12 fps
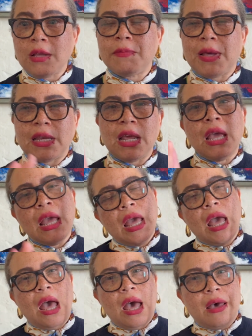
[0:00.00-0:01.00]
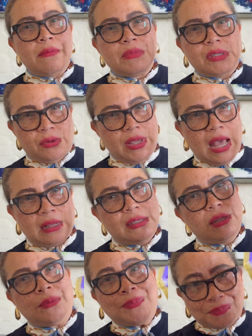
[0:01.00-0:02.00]
but so yeah,
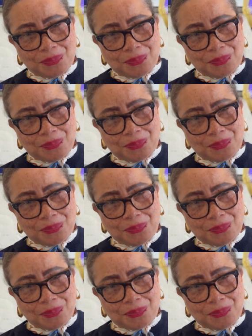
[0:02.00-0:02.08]
so